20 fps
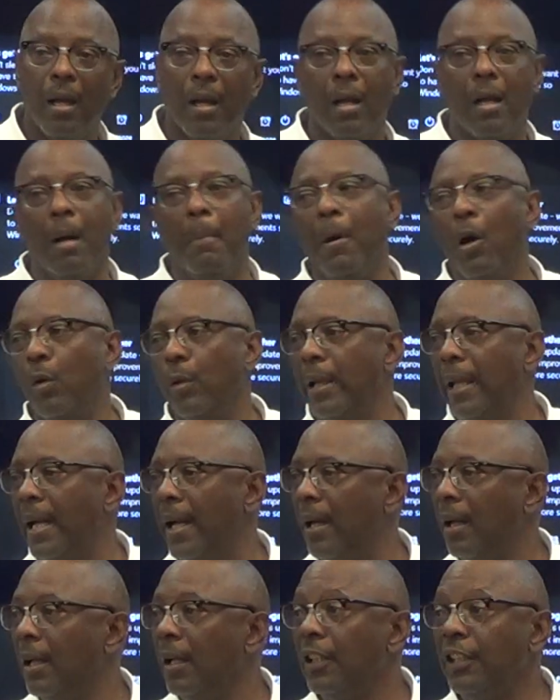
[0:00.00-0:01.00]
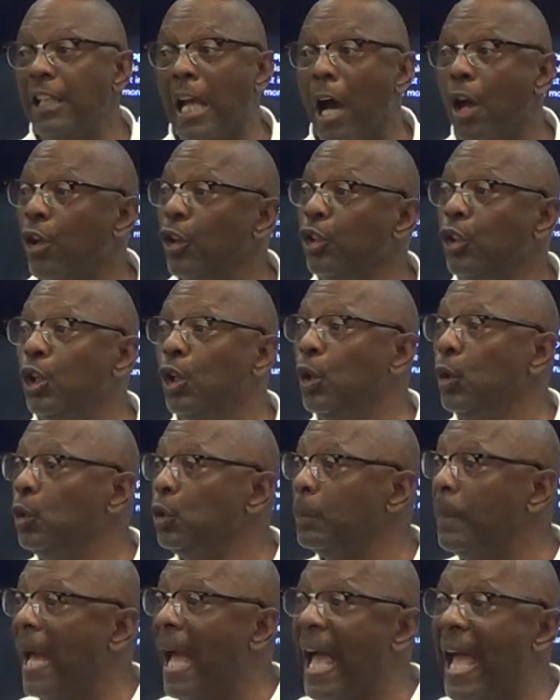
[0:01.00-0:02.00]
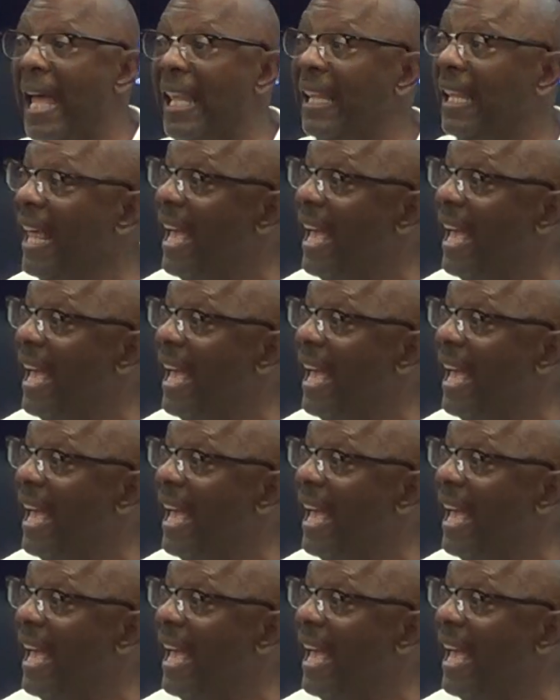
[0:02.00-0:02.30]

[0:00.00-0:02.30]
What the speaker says: Come on now. Y'all done used behind